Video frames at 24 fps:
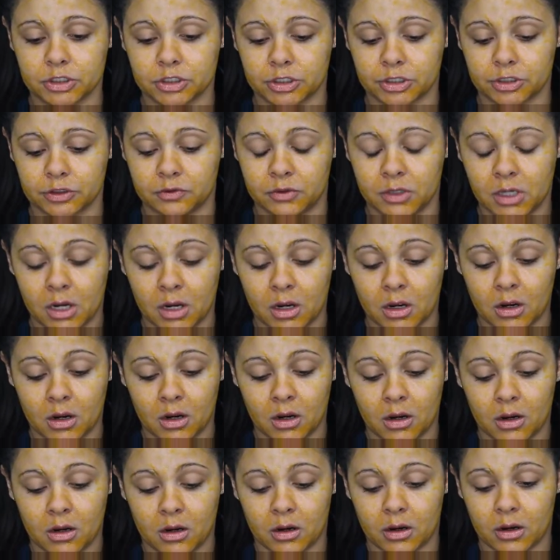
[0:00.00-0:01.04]
to do.
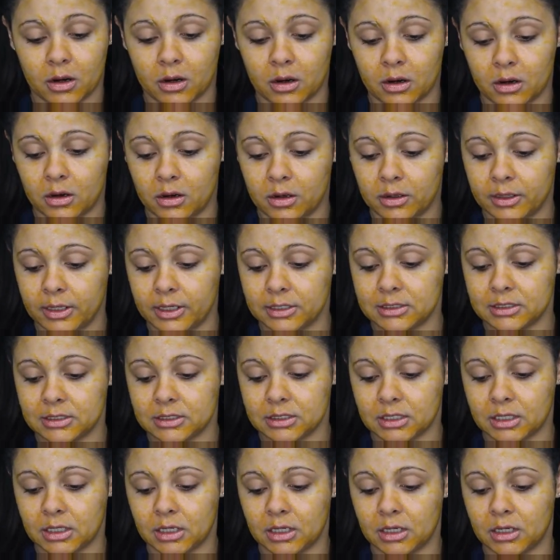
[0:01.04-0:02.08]
Uh, let's
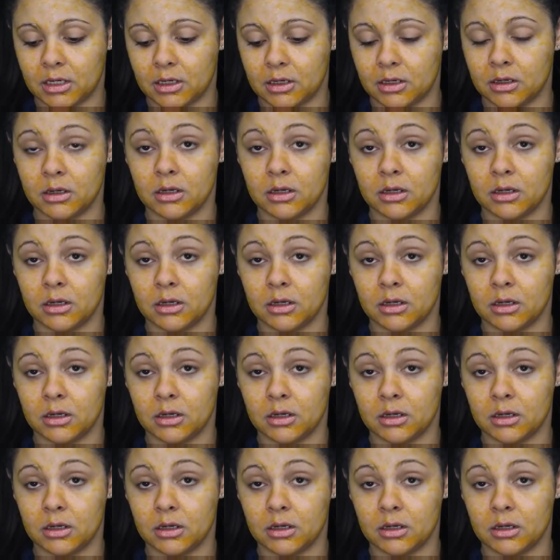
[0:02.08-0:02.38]
see.